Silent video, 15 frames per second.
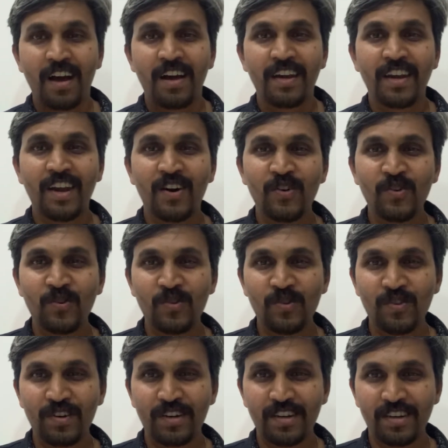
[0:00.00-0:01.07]

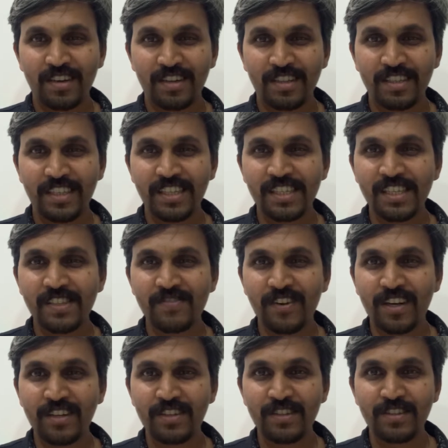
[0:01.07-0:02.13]
Now, this is
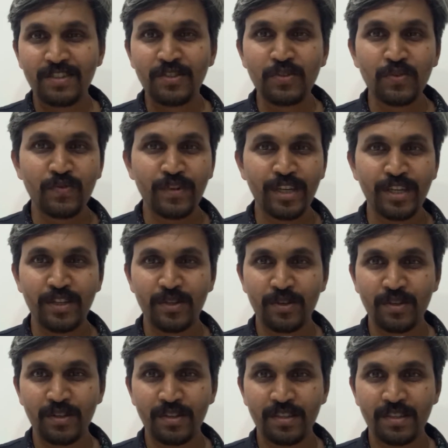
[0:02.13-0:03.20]
one new
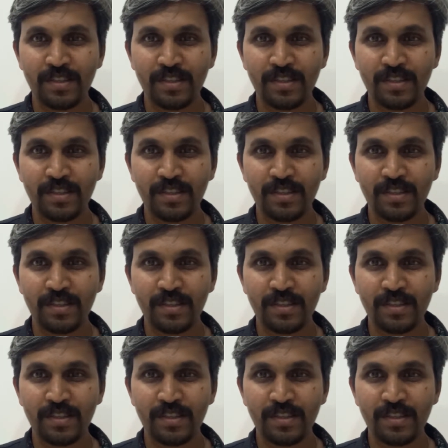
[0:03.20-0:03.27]
video.